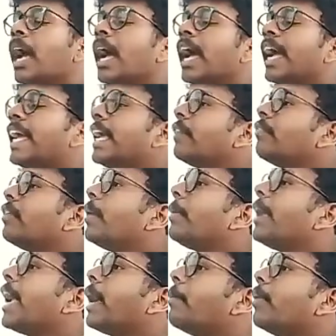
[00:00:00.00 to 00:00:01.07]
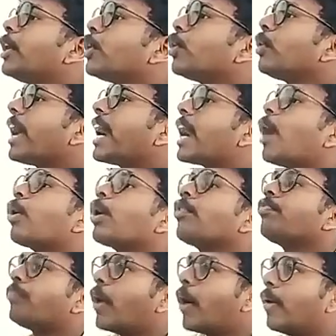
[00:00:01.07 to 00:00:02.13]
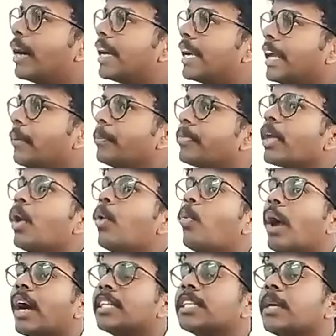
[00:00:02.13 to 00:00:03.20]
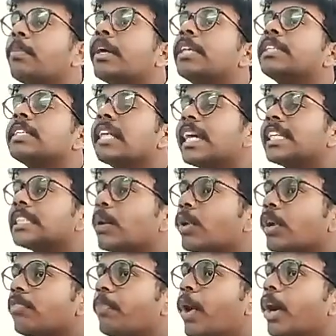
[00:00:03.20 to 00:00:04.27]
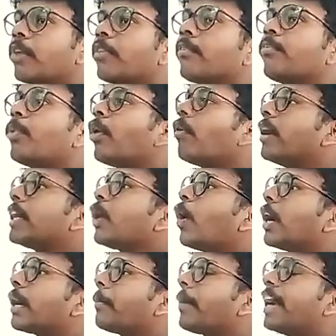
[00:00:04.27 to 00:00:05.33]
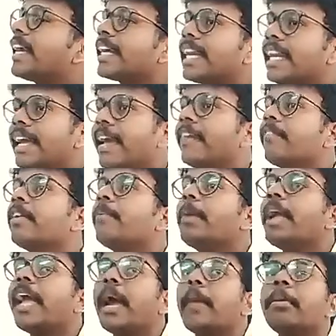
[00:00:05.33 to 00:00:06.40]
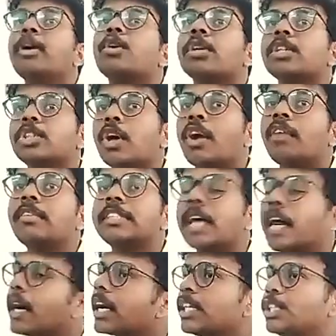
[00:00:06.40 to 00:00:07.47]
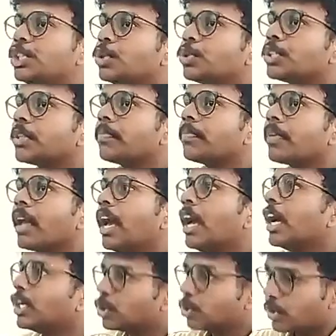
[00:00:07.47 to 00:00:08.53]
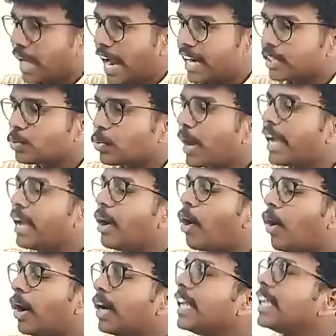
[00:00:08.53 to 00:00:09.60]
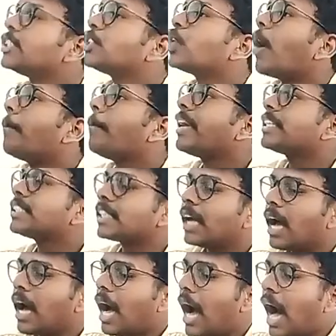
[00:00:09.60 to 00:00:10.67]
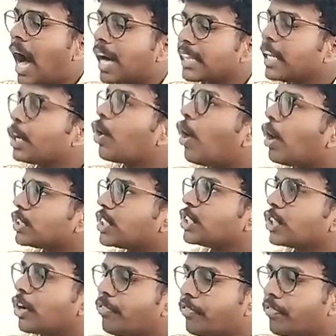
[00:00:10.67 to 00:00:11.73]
he will be able to get out of poverty. Once a person gets out of poverty, automatically he will be able to resolve his hunger issues. So that is why all these topics are the causes of